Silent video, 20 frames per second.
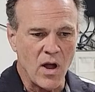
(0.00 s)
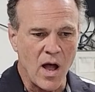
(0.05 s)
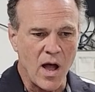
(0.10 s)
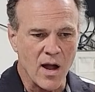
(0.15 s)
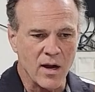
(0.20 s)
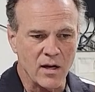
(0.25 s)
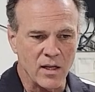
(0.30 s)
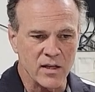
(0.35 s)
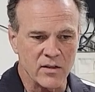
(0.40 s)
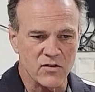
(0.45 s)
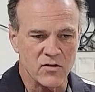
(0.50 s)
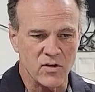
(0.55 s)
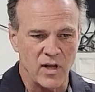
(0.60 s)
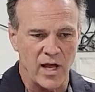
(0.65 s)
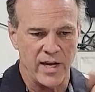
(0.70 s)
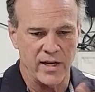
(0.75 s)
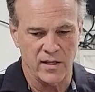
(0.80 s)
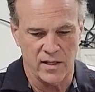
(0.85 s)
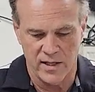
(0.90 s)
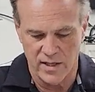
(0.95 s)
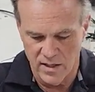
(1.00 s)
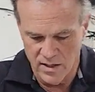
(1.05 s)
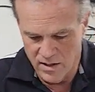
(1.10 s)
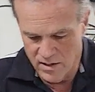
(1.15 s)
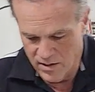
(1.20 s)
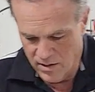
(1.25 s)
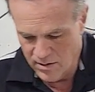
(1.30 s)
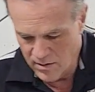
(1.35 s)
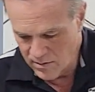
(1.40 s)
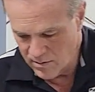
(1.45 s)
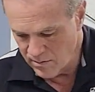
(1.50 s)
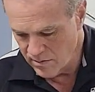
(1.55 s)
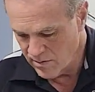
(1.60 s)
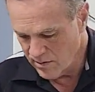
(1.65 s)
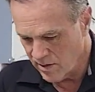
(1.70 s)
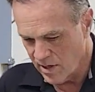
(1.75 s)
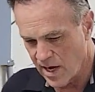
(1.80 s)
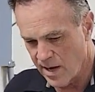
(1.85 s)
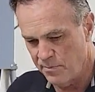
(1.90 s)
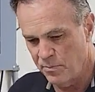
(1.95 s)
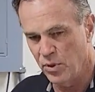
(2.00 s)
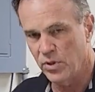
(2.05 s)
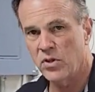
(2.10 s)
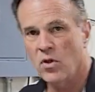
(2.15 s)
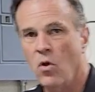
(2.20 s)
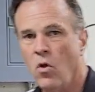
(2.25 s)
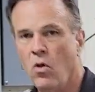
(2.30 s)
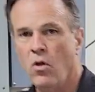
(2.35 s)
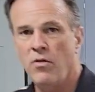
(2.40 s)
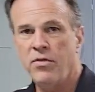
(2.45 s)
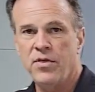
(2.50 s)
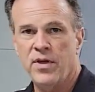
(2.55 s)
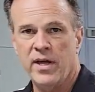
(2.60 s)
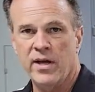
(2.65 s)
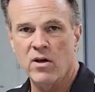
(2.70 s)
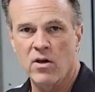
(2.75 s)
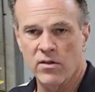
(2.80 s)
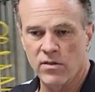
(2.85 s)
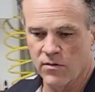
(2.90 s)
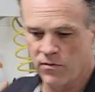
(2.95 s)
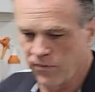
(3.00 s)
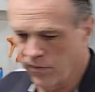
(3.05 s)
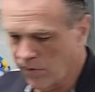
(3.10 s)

toggle it slightly. I put the whole thing on the